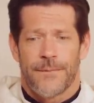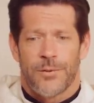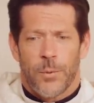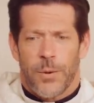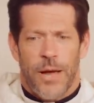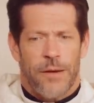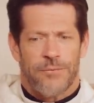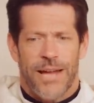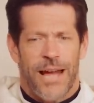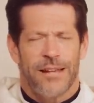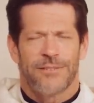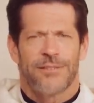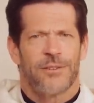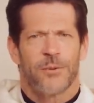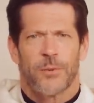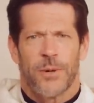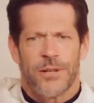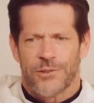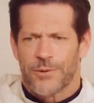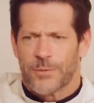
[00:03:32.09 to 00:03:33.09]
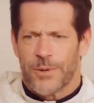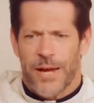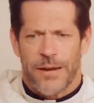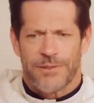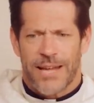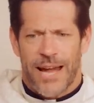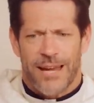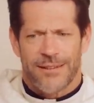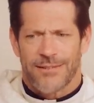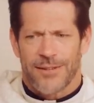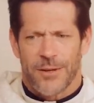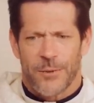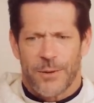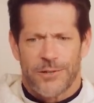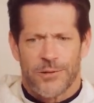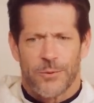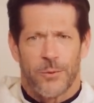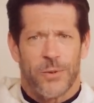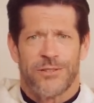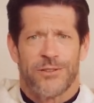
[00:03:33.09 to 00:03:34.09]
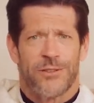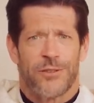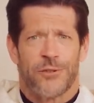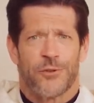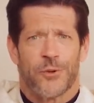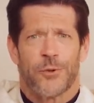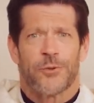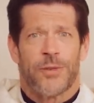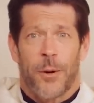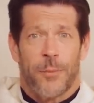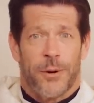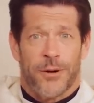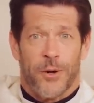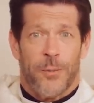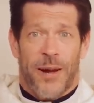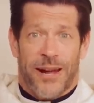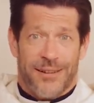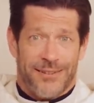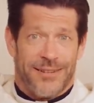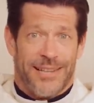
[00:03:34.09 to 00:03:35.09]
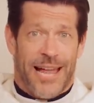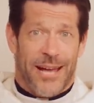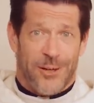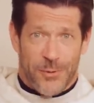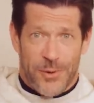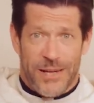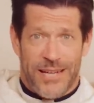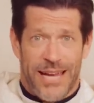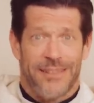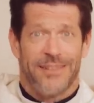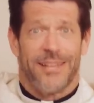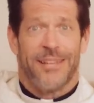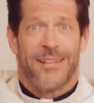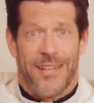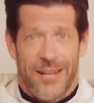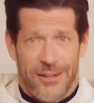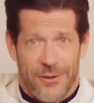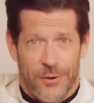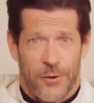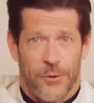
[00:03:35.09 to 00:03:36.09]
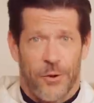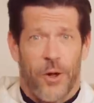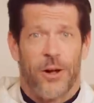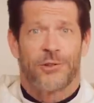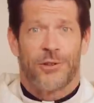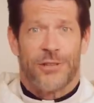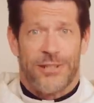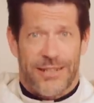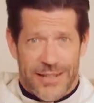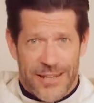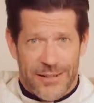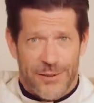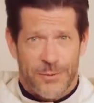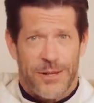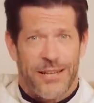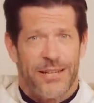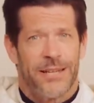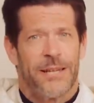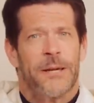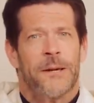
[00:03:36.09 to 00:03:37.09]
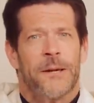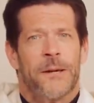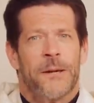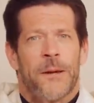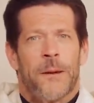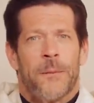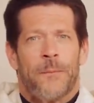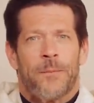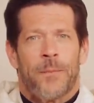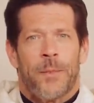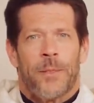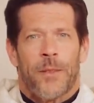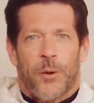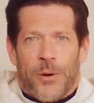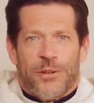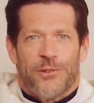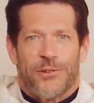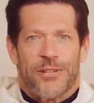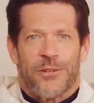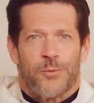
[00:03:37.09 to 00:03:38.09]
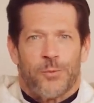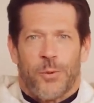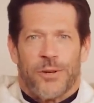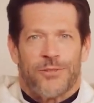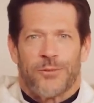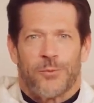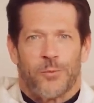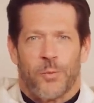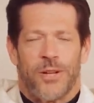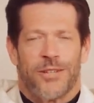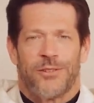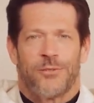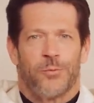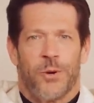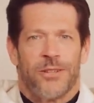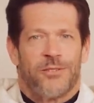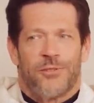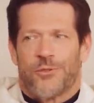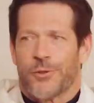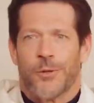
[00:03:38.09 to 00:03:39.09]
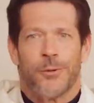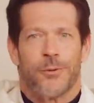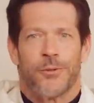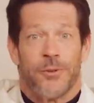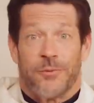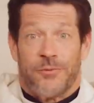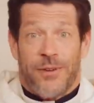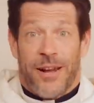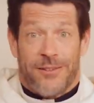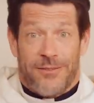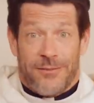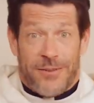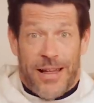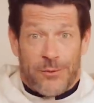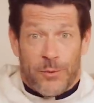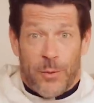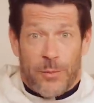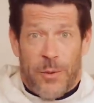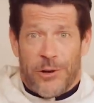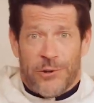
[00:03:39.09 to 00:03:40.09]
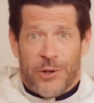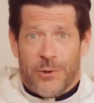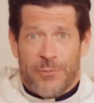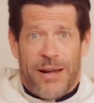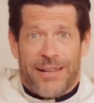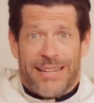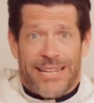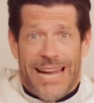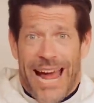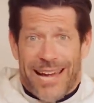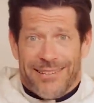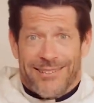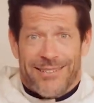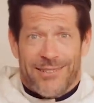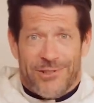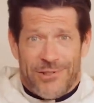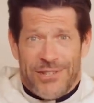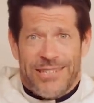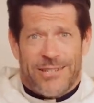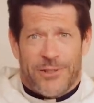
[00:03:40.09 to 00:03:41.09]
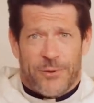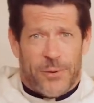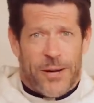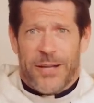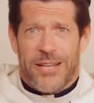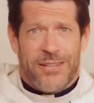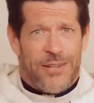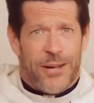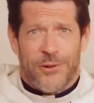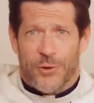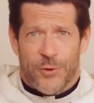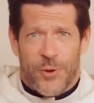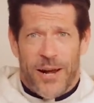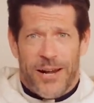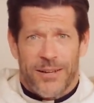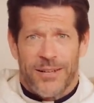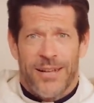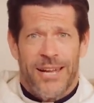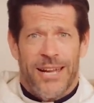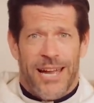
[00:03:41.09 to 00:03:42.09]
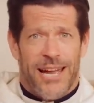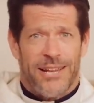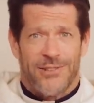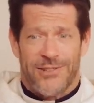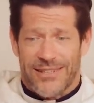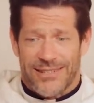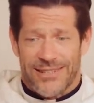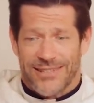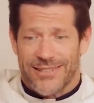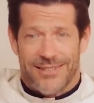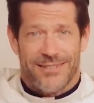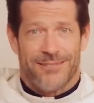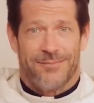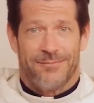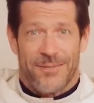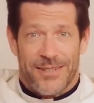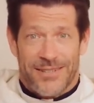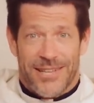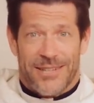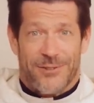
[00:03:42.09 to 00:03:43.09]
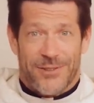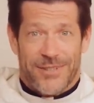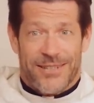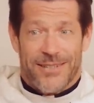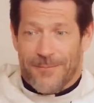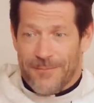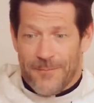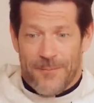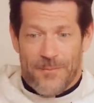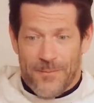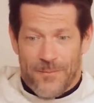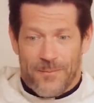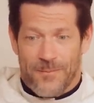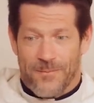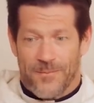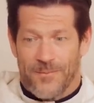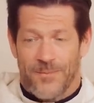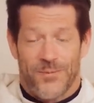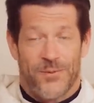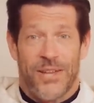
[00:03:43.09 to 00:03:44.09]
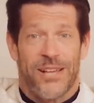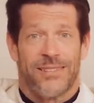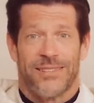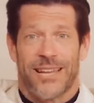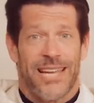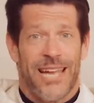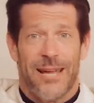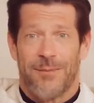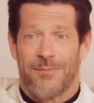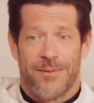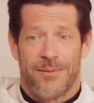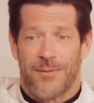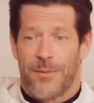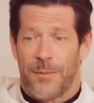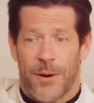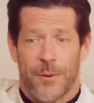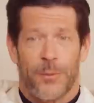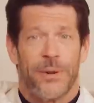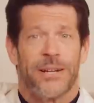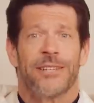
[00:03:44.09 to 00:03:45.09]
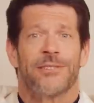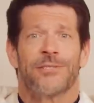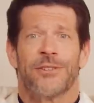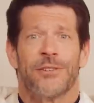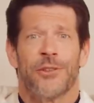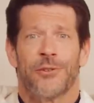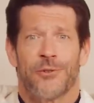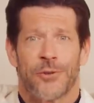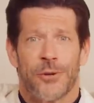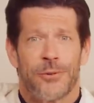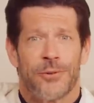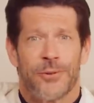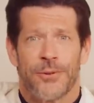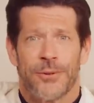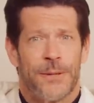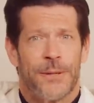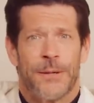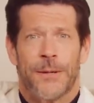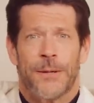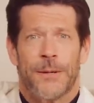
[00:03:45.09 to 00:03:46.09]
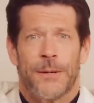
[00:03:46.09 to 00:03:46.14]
So we have to ask this question. We have to ask the question, what's the truth? I want to go back to last week and then launch into this week. The question is, what's truth? In fact, that's what Pontius Pilate asks Jesus, right? He's on trial, and Jesus essentially says, I came to bear witness to the truth.